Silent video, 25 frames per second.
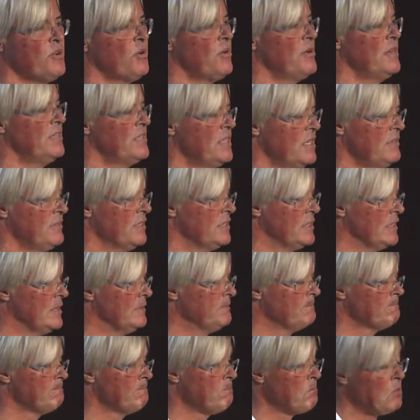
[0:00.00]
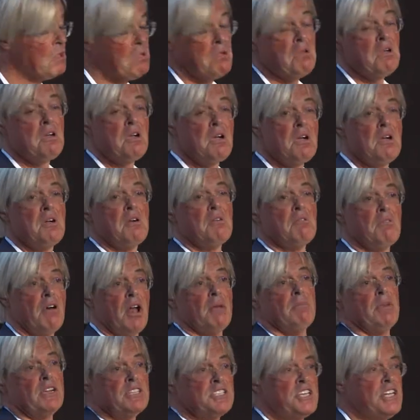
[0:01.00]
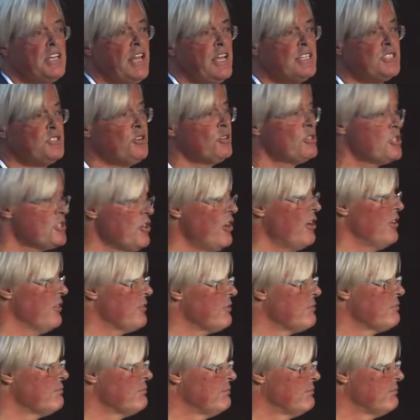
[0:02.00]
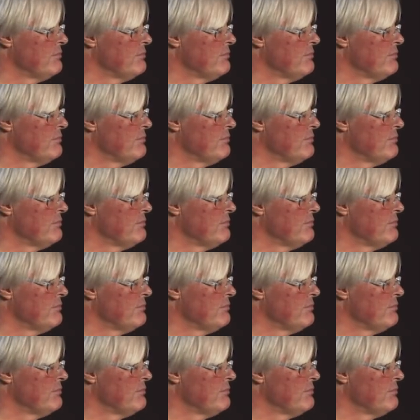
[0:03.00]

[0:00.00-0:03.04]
creativity. Well, machine has no choice.